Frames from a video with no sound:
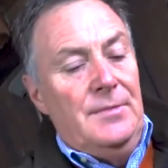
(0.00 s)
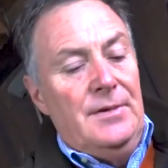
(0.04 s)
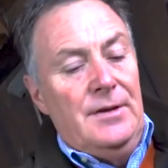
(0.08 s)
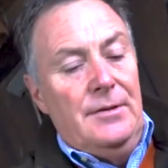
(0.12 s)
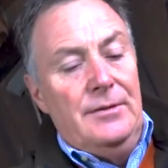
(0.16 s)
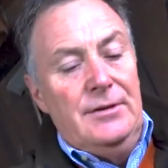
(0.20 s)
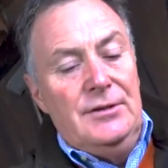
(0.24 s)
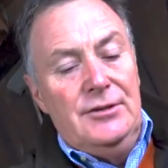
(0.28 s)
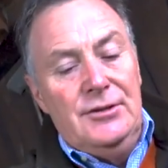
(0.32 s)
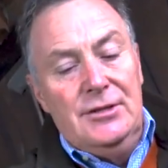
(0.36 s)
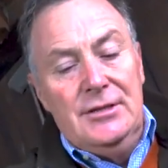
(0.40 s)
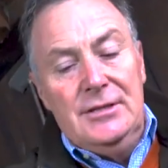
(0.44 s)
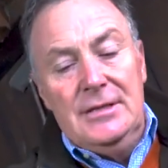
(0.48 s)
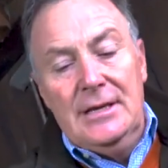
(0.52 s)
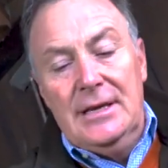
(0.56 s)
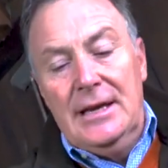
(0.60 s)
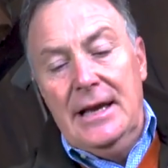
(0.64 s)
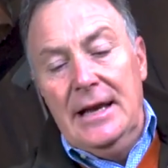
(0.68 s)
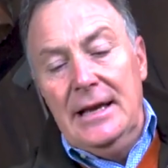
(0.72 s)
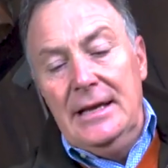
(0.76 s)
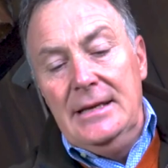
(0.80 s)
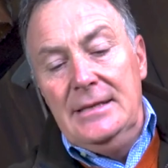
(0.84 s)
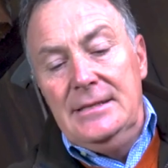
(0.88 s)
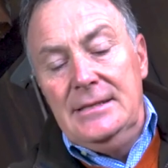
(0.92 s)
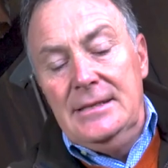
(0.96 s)
So it's just a
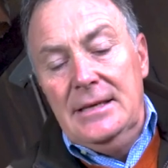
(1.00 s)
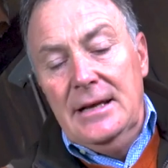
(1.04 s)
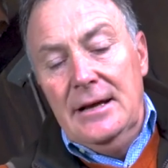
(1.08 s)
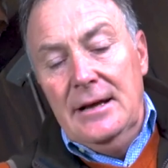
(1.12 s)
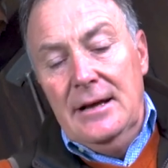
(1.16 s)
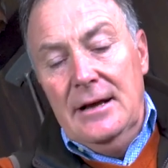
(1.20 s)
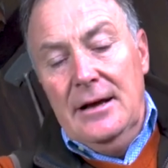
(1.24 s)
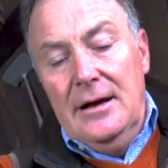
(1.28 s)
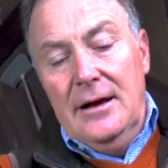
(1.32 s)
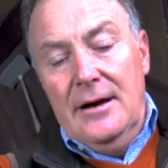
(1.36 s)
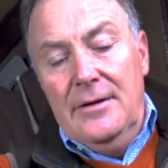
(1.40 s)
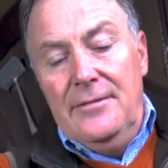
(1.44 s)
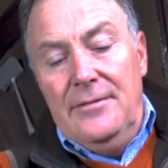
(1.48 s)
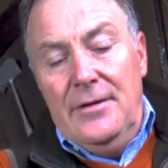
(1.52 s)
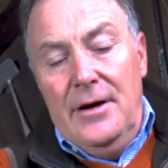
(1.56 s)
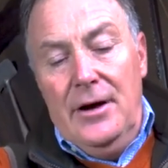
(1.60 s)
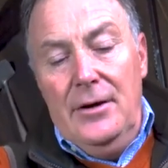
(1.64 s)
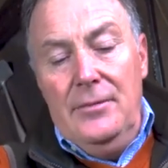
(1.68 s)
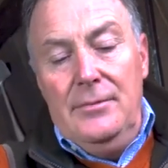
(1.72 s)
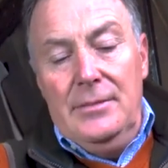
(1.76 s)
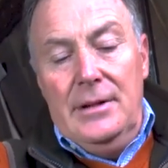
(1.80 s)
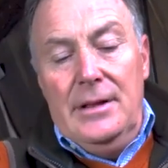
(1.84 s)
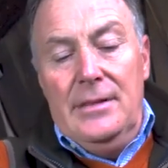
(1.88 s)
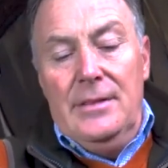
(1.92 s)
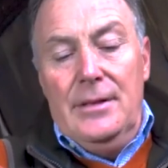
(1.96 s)
case of
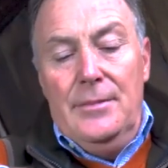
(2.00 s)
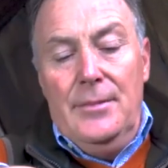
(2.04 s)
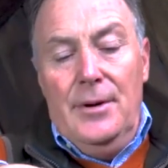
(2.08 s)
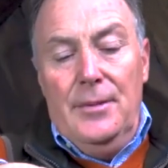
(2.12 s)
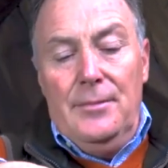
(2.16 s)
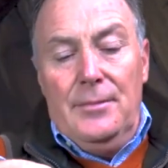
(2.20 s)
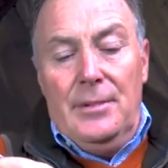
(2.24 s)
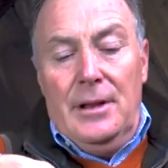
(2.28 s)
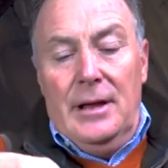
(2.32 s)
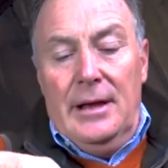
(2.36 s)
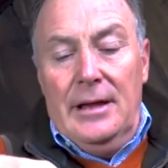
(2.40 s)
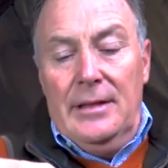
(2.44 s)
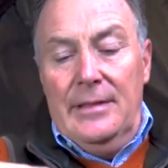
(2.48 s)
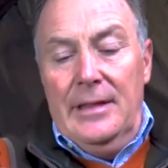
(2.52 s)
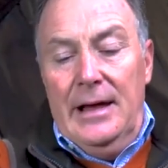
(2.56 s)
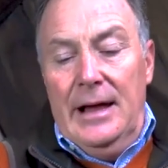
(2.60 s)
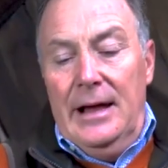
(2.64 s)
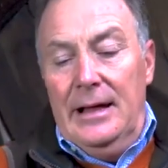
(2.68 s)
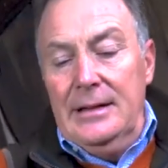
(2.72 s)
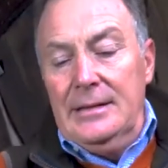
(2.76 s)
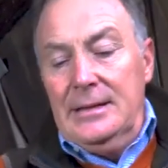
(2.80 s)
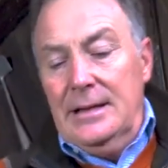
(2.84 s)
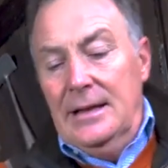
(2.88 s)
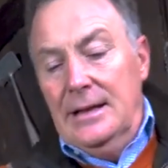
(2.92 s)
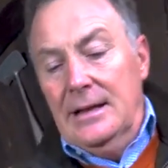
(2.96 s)
opening them up like
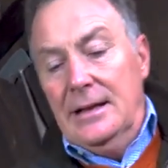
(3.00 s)
that